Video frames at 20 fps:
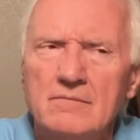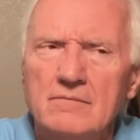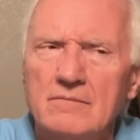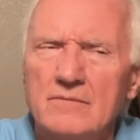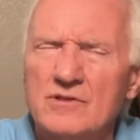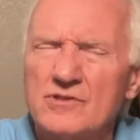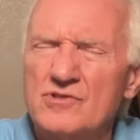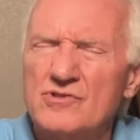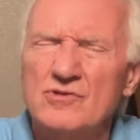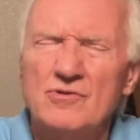
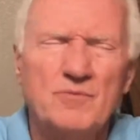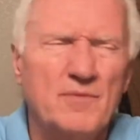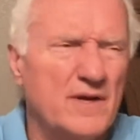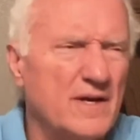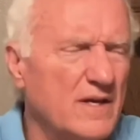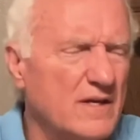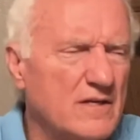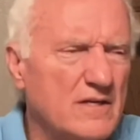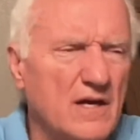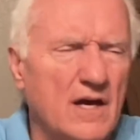But so
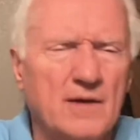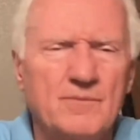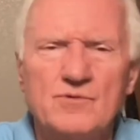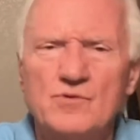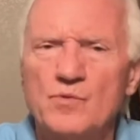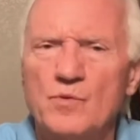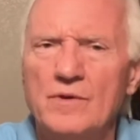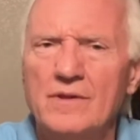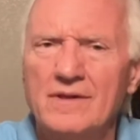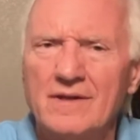many
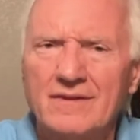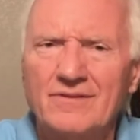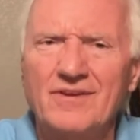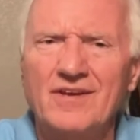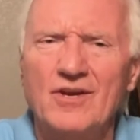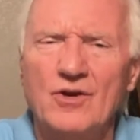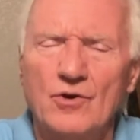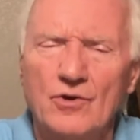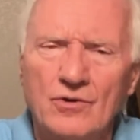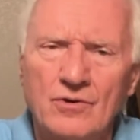times we let
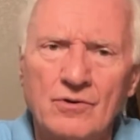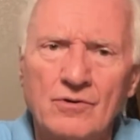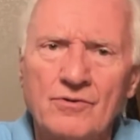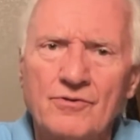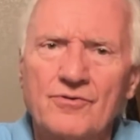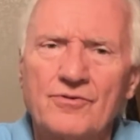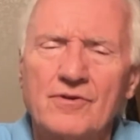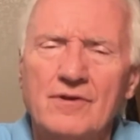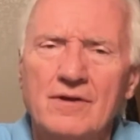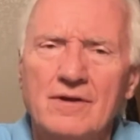the
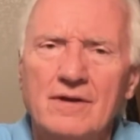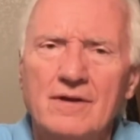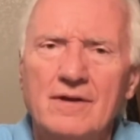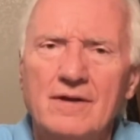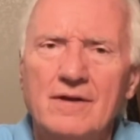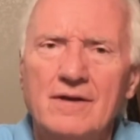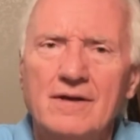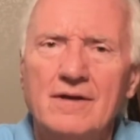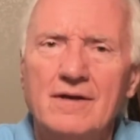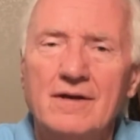earth
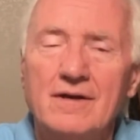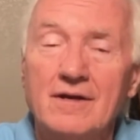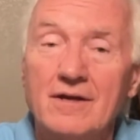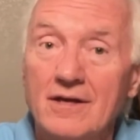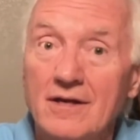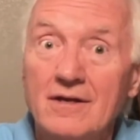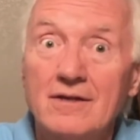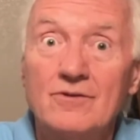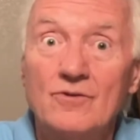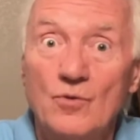
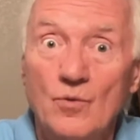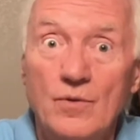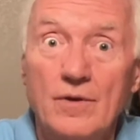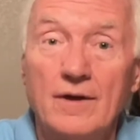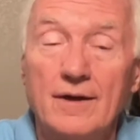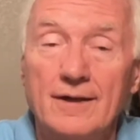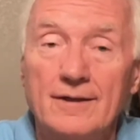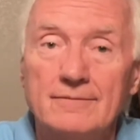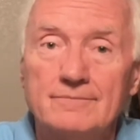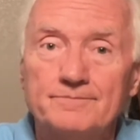get in the
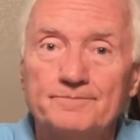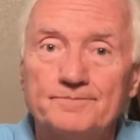way.